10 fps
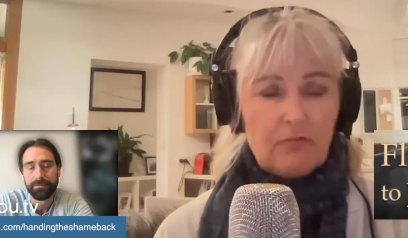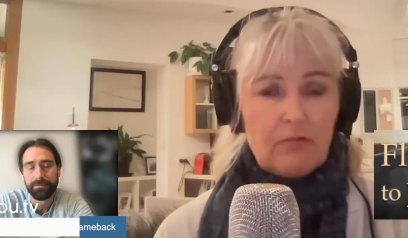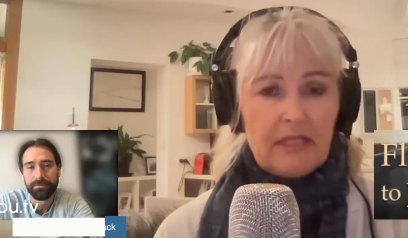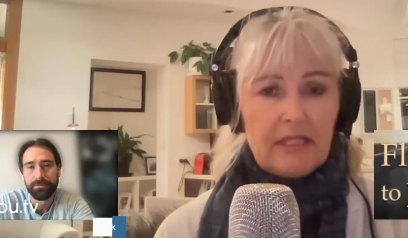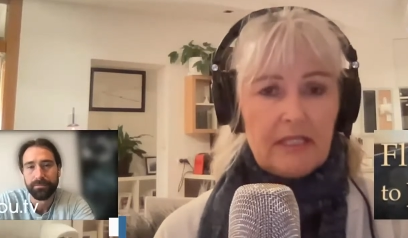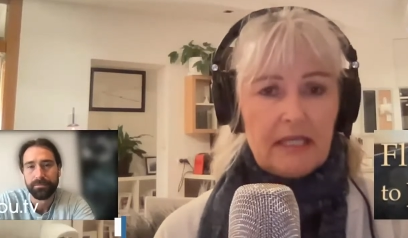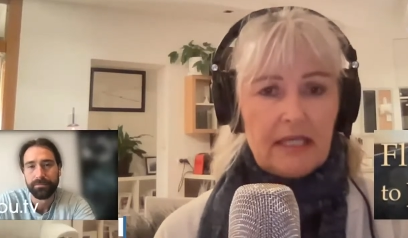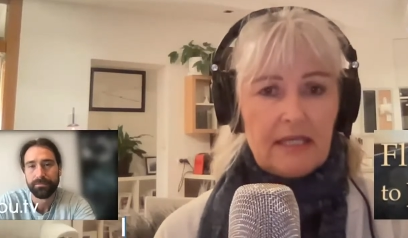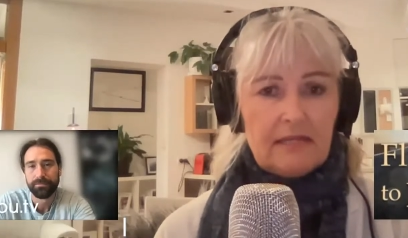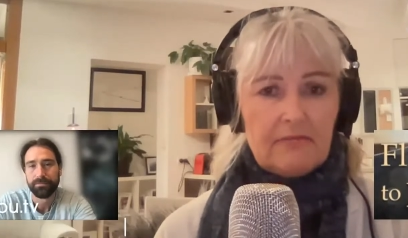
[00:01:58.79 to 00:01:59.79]
Speaker 1: We
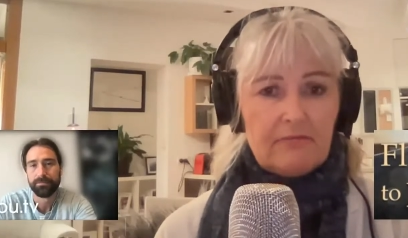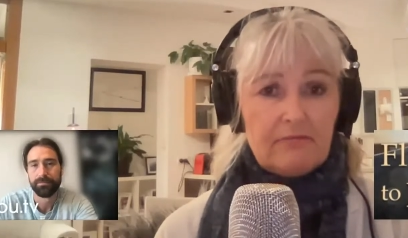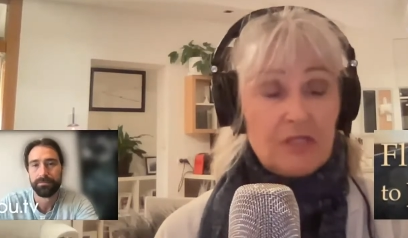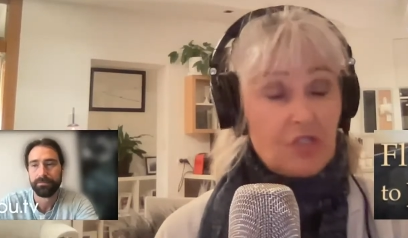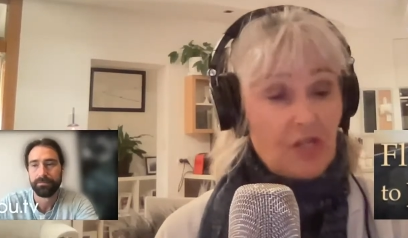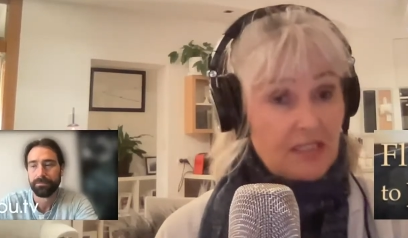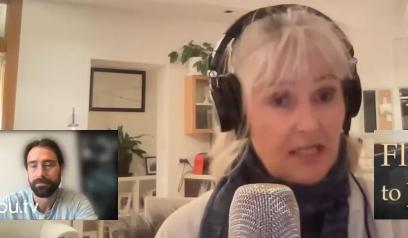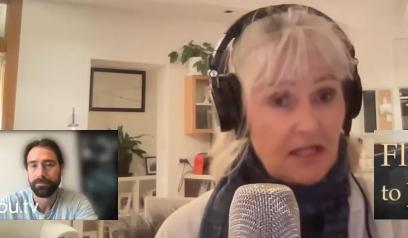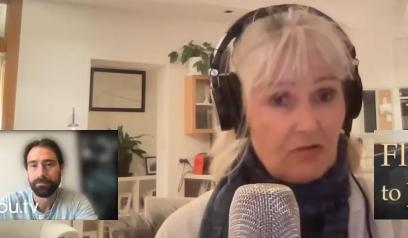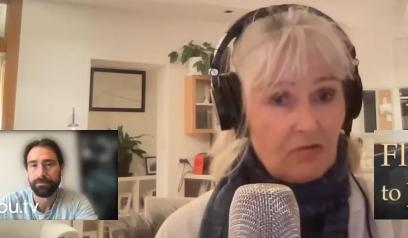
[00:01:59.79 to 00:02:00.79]
can be shut
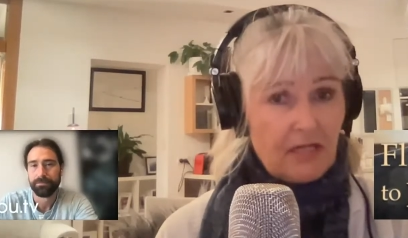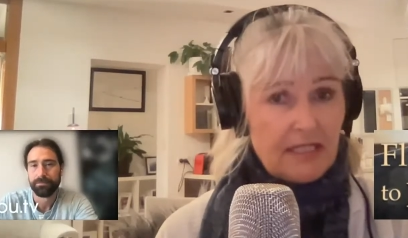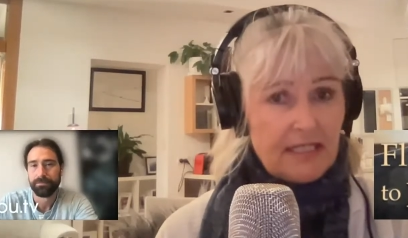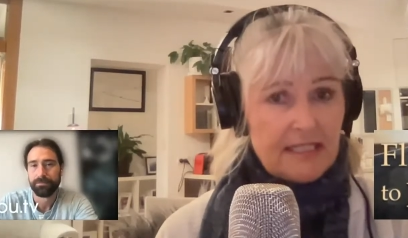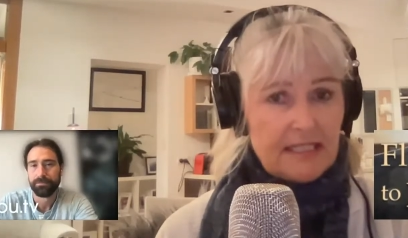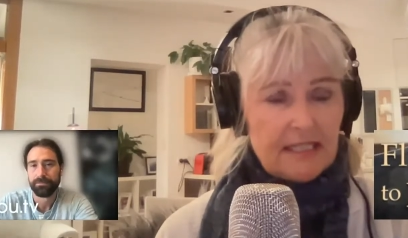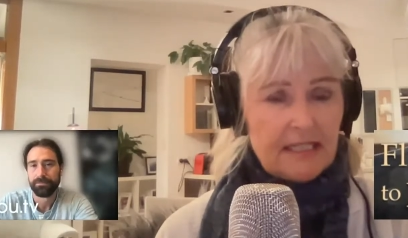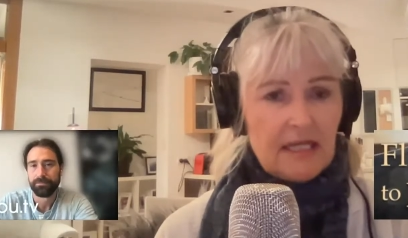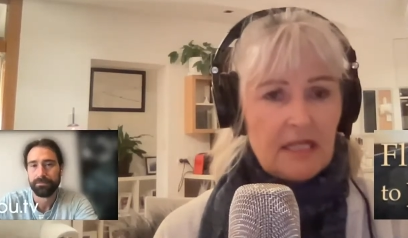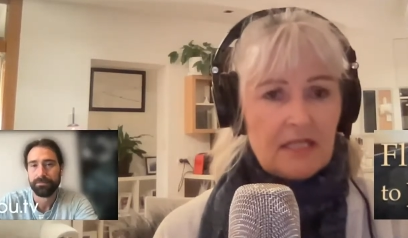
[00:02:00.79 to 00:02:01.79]
down quite
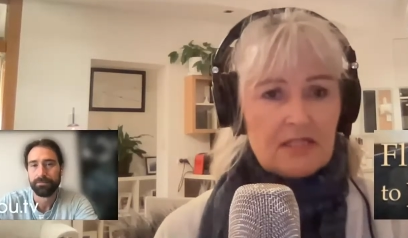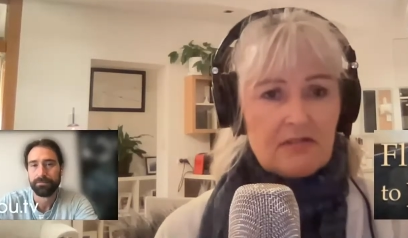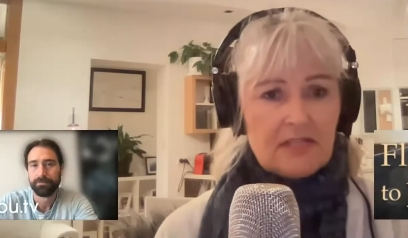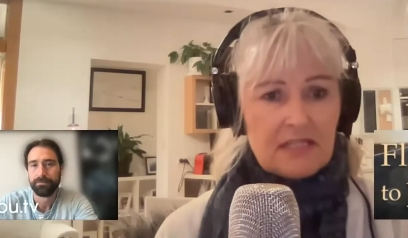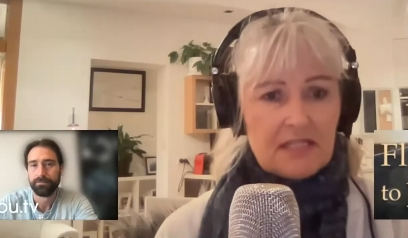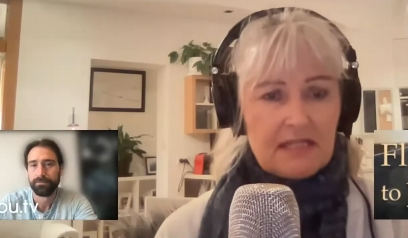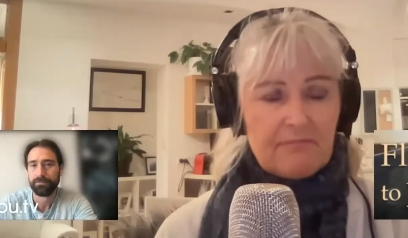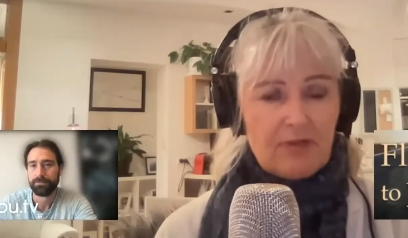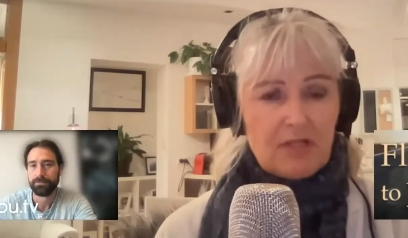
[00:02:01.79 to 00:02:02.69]
easily. So it's a step by